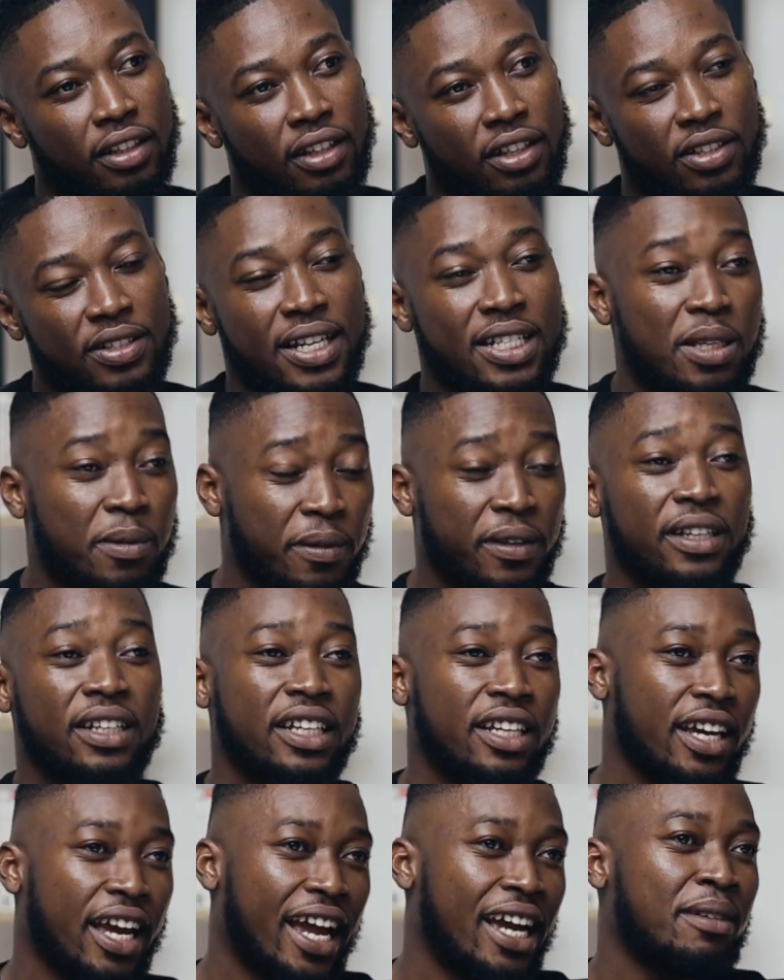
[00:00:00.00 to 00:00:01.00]
Because I
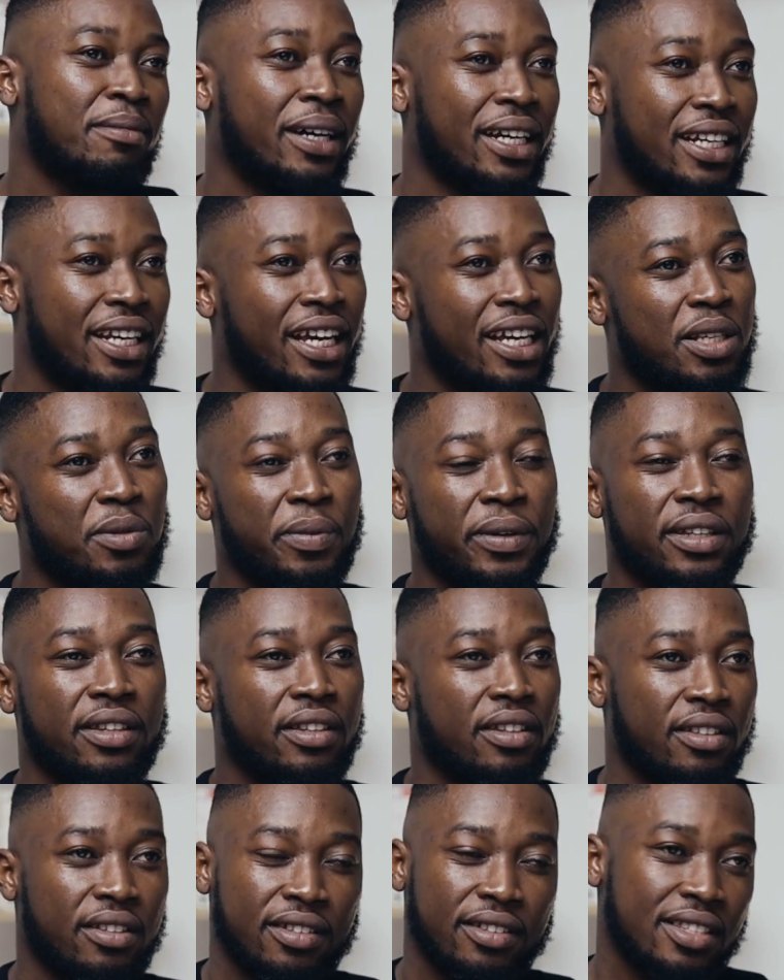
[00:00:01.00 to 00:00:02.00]
typically end my days with
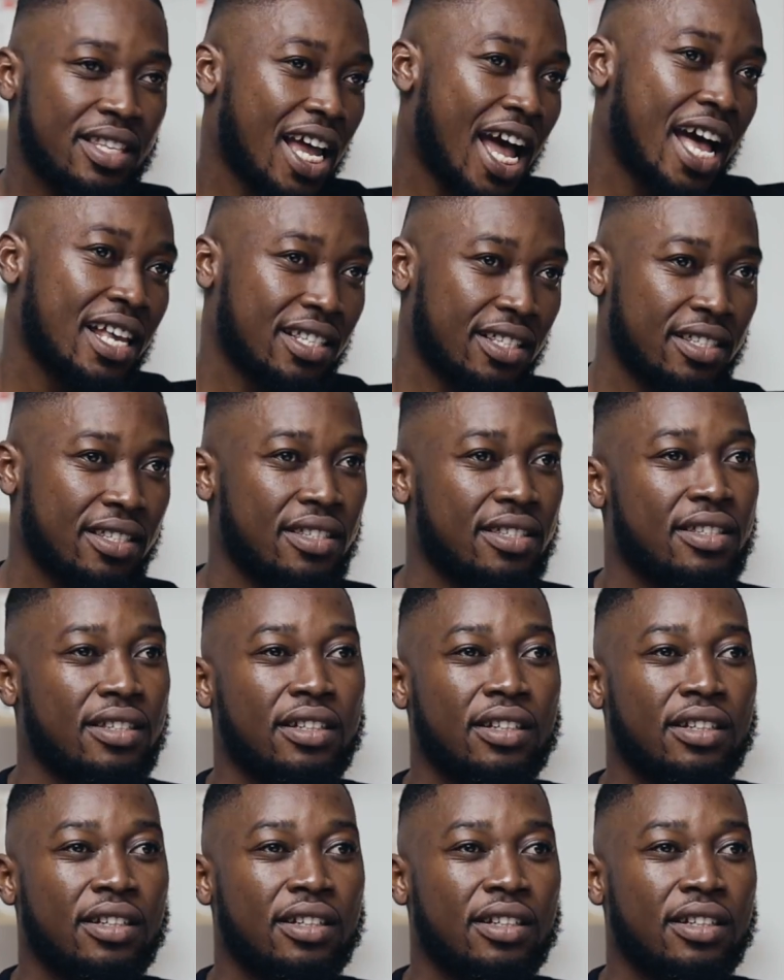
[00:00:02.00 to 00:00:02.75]
tasks.